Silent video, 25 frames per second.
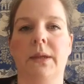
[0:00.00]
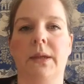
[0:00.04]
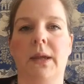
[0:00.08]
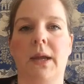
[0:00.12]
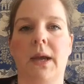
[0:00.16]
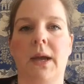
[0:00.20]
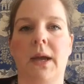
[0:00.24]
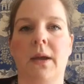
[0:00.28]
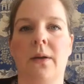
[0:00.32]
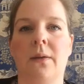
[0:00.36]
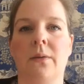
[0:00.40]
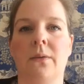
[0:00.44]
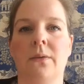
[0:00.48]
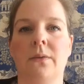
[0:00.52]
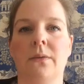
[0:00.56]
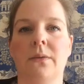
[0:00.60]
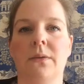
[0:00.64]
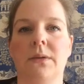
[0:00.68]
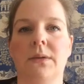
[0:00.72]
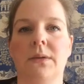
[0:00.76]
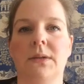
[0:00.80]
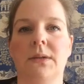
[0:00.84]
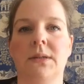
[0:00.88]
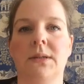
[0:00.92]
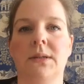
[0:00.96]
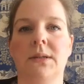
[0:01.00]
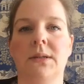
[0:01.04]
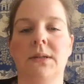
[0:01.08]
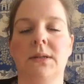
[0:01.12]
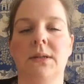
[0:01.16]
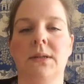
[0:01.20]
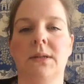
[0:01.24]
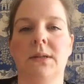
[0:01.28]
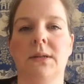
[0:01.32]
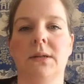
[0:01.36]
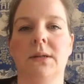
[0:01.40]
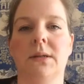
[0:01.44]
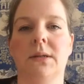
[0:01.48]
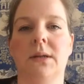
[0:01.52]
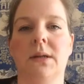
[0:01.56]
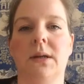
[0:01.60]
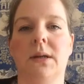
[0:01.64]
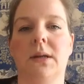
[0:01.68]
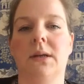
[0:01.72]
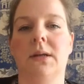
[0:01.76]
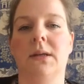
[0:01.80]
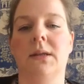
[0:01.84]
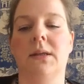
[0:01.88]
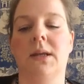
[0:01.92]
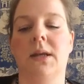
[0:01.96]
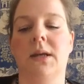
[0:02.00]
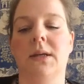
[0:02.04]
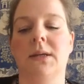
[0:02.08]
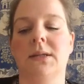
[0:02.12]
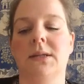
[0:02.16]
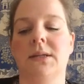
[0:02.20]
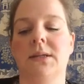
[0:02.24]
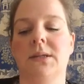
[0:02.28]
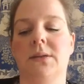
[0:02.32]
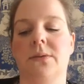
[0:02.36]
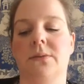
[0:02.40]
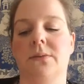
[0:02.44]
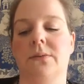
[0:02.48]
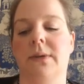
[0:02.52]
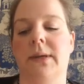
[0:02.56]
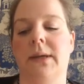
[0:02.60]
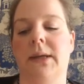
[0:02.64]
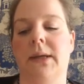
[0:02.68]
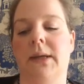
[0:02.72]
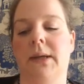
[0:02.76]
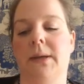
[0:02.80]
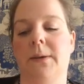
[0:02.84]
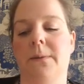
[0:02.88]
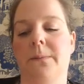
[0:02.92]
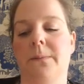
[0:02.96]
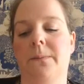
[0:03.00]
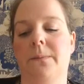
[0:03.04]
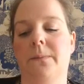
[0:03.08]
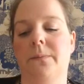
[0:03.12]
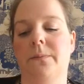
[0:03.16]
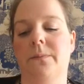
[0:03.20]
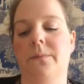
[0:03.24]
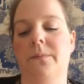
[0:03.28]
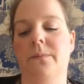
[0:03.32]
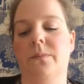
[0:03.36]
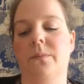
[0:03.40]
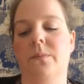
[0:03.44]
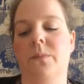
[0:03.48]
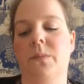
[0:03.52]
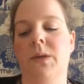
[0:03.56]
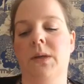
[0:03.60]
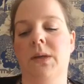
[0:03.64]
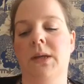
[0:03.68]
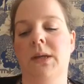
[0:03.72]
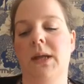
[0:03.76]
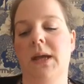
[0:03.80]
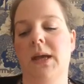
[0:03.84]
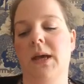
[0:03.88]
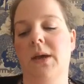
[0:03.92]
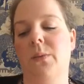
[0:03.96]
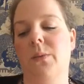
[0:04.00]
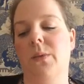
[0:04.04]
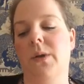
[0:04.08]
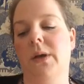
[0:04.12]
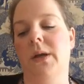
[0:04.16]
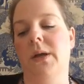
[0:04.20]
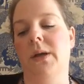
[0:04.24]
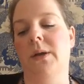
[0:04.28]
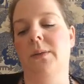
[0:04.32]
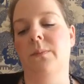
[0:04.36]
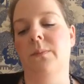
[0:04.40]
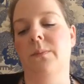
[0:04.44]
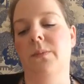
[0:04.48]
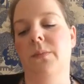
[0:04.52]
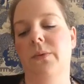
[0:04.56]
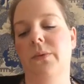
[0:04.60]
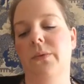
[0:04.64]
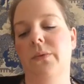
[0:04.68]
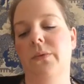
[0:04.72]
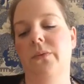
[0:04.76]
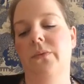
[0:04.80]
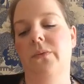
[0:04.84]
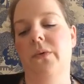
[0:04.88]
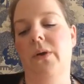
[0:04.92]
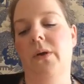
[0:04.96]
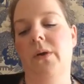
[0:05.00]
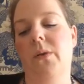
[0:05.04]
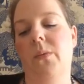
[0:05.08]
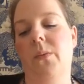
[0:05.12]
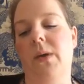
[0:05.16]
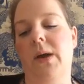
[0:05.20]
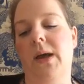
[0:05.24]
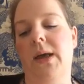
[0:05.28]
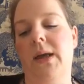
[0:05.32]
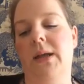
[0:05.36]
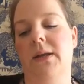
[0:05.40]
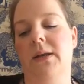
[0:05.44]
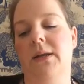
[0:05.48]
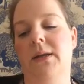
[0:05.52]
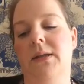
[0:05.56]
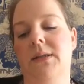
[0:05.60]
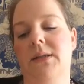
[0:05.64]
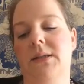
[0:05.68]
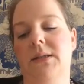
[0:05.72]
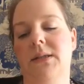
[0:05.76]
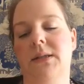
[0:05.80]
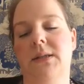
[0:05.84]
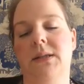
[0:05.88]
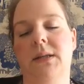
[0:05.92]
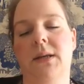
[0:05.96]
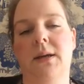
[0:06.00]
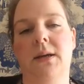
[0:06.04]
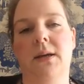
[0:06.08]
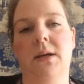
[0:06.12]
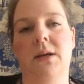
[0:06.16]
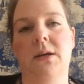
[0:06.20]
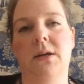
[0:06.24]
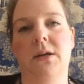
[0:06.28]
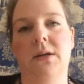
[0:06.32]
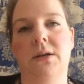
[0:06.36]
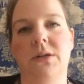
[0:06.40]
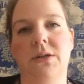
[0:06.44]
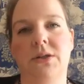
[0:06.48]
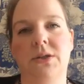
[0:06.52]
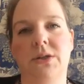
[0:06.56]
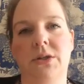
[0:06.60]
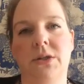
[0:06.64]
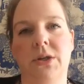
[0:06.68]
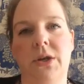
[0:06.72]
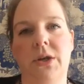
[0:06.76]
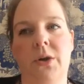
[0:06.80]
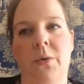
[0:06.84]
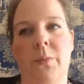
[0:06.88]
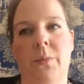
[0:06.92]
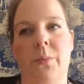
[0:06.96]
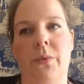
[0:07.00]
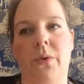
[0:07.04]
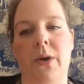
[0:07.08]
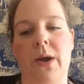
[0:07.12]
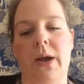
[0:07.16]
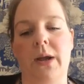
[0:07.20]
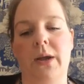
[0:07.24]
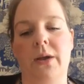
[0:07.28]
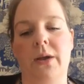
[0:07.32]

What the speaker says: out, and that's 3. And now we're going to move our awareness to your breath,